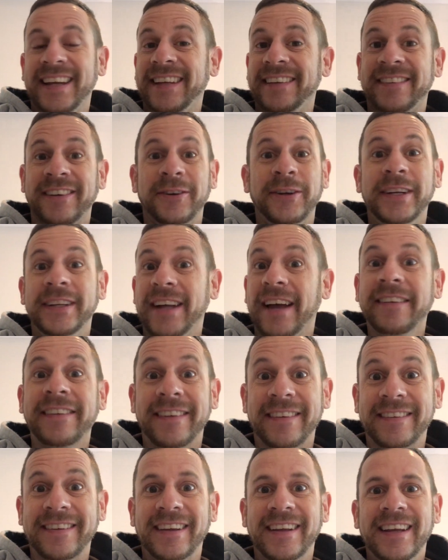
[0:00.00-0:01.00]
So he
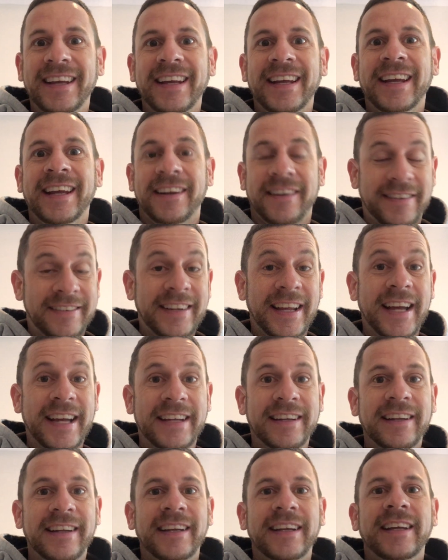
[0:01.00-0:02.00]
doesn't.
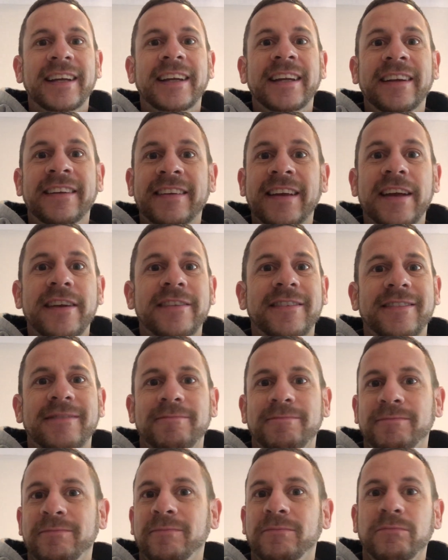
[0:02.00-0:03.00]
Instead, he
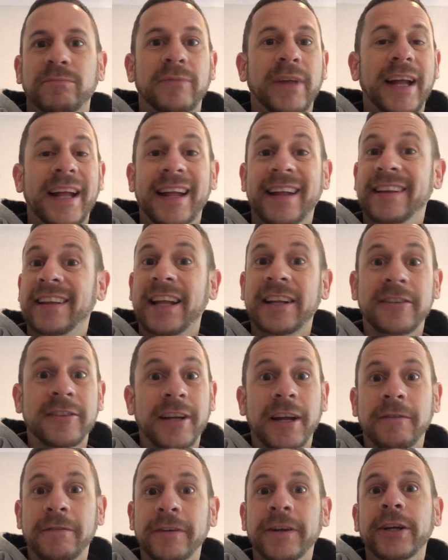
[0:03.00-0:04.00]
says, that's
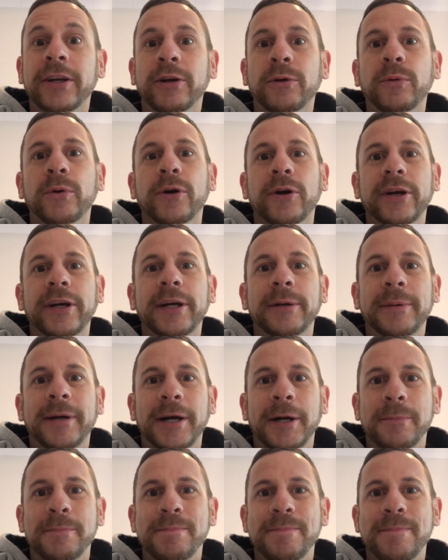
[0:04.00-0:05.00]
not for you to worry
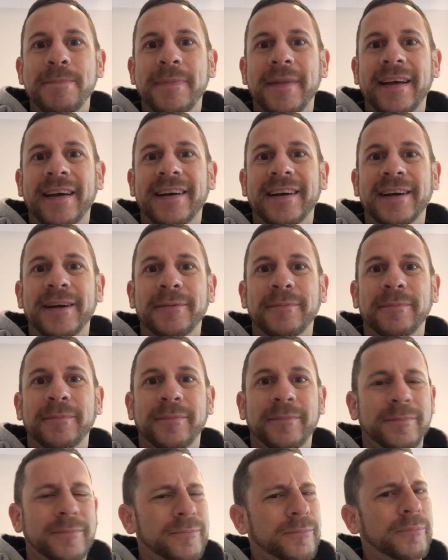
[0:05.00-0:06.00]
about.
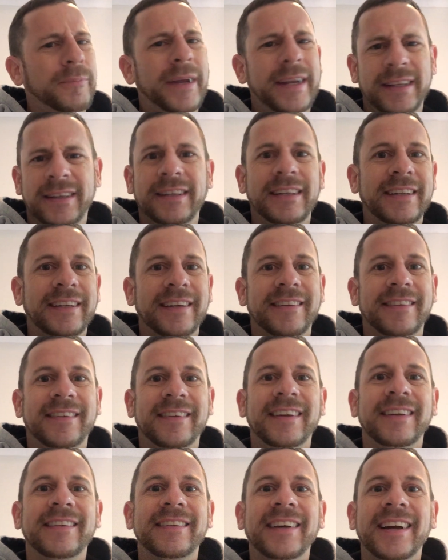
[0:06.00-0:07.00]
Mainly
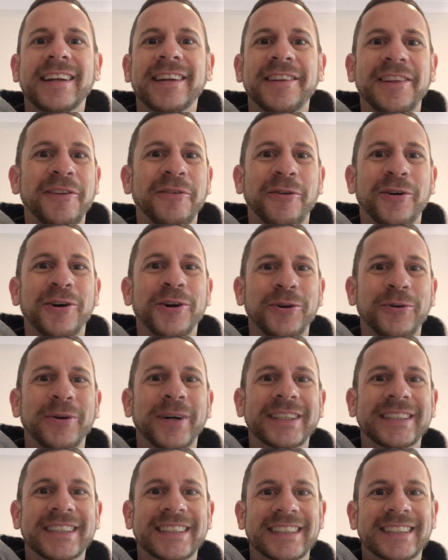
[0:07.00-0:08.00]
because it's kind of the wrong
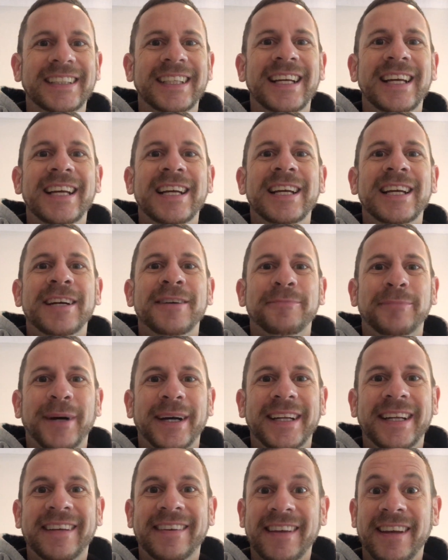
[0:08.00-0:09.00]
question.
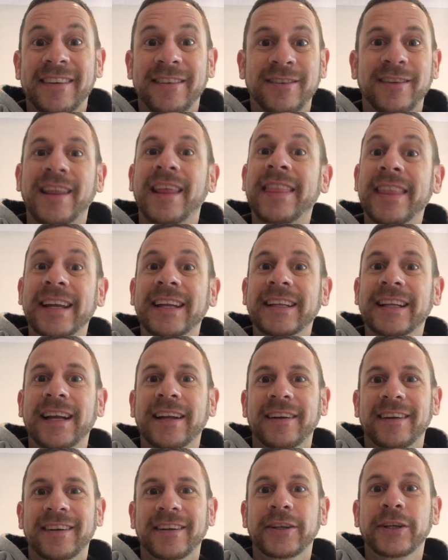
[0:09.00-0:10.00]
But he says, the thing
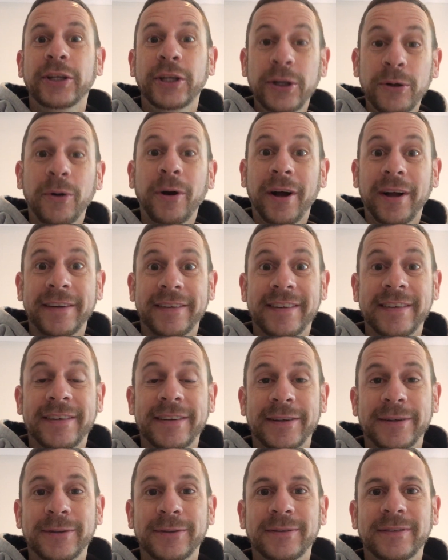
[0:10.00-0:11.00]
that you ought to
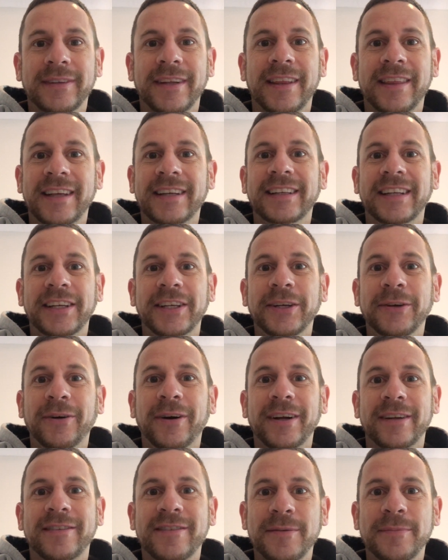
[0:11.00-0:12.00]
do, the thing that you
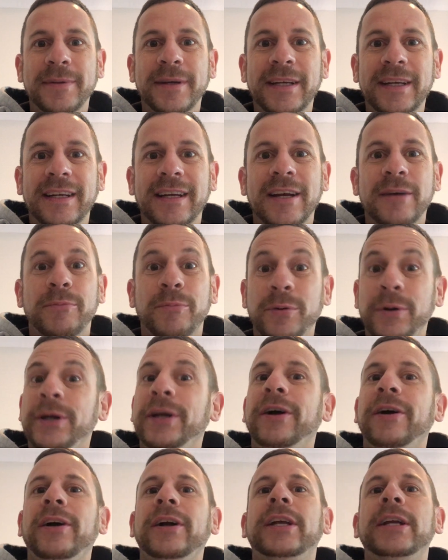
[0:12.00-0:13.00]
ought to be
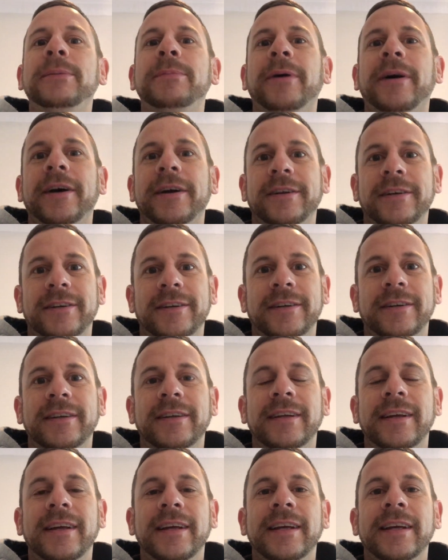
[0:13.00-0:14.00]
preoccupied
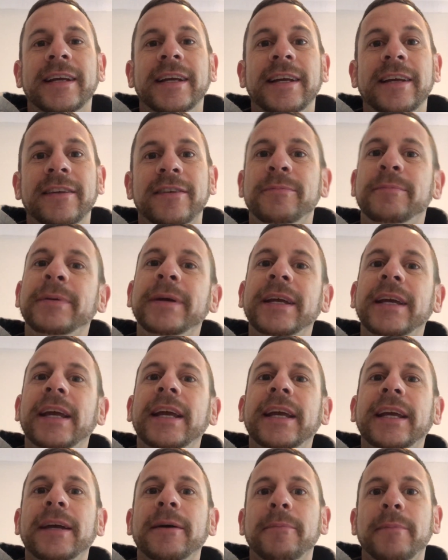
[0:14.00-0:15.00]
on, is
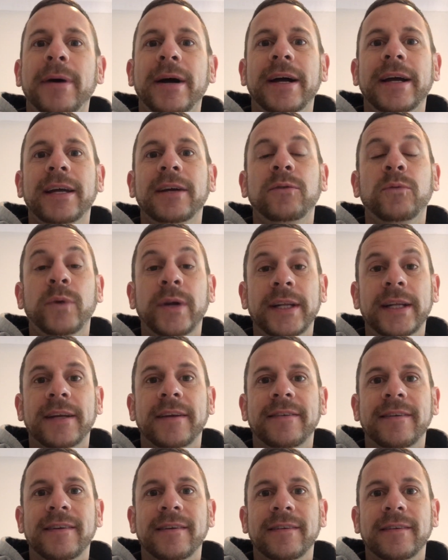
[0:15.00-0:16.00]
being my
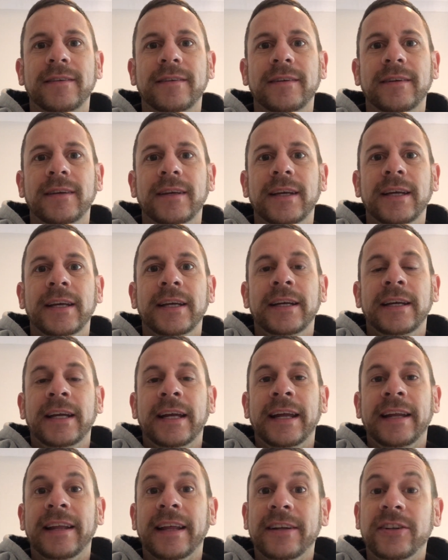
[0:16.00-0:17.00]
witnesses.
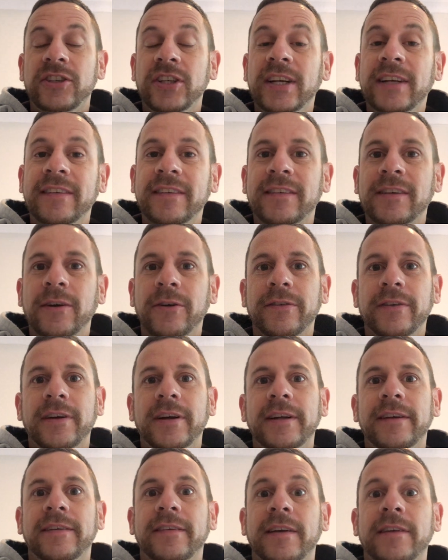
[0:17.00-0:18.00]
And then Jesus goes
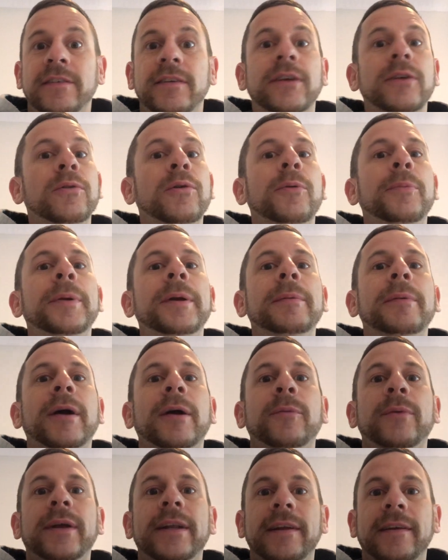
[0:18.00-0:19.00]
on, he says, you will be
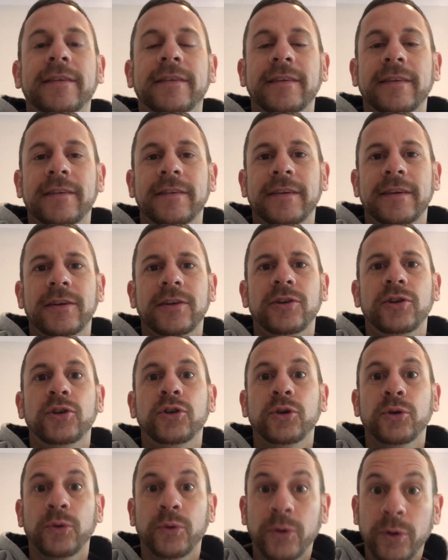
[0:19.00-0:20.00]
my witnesses in
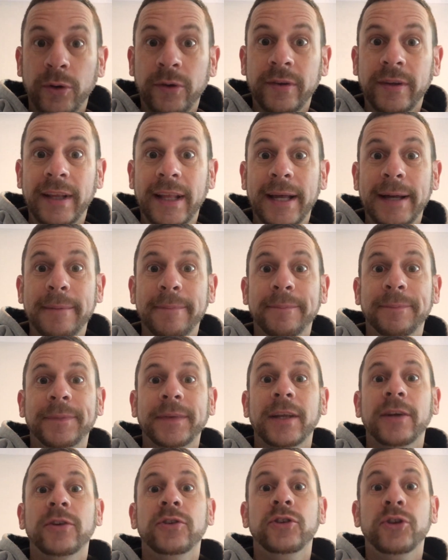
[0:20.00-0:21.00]
Jerusalem,
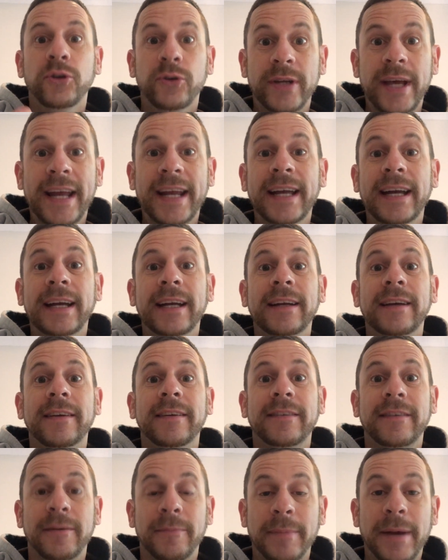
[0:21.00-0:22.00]
Judea,
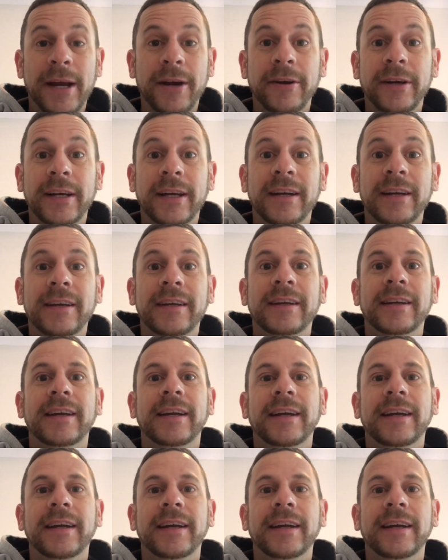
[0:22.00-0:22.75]
Samaria,